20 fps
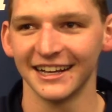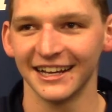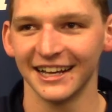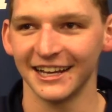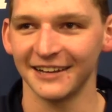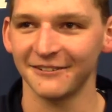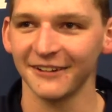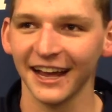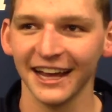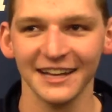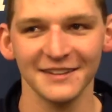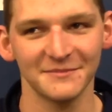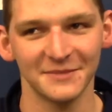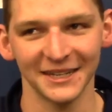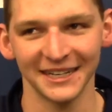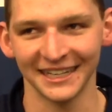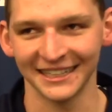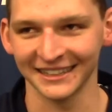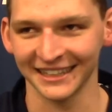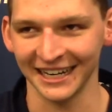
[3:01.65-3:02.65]
if I had
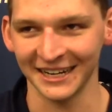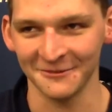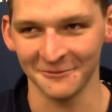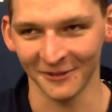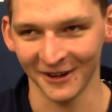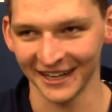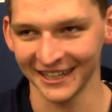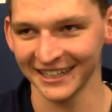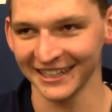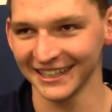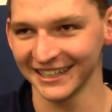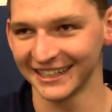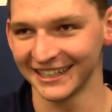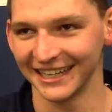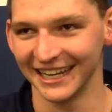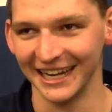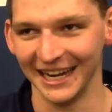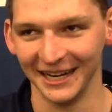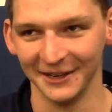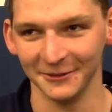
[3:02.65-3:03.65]
been in lane 1,
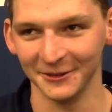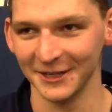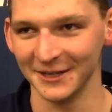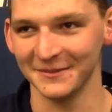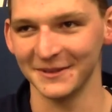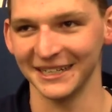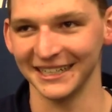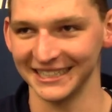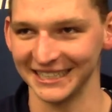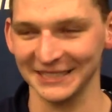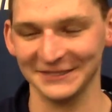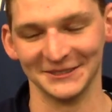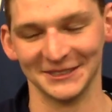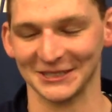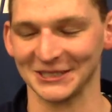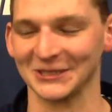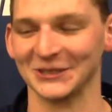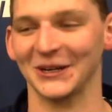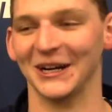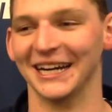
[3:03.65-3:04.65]
it would have been a
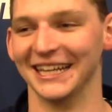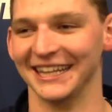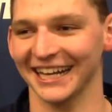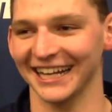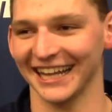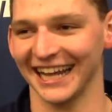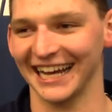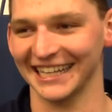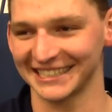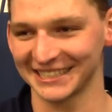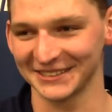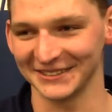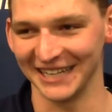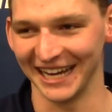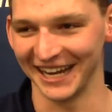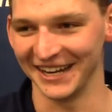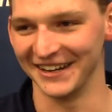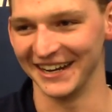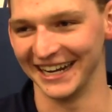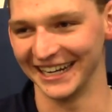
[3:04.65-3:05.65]
different story the last
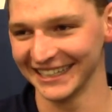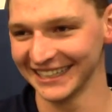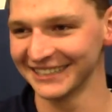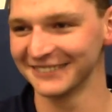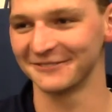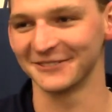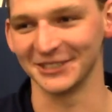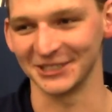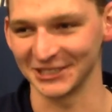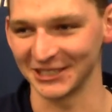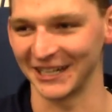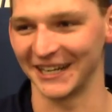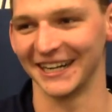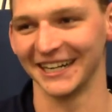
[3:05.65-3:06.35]
300, for sure.